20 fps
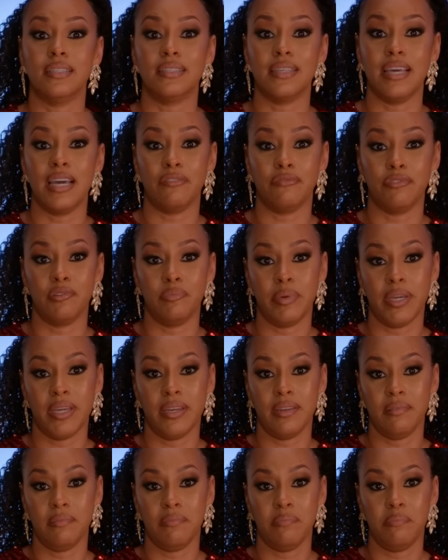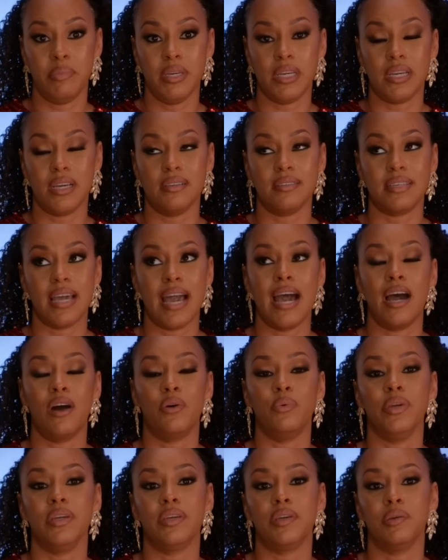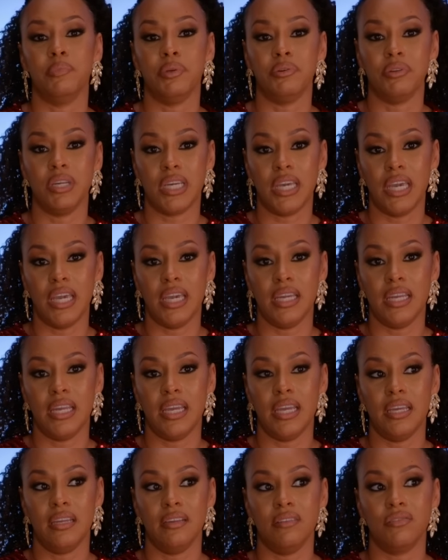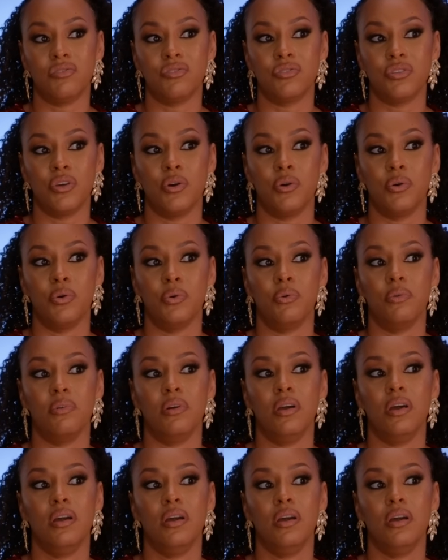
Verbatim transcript: it's ever been because how we communicate, it is so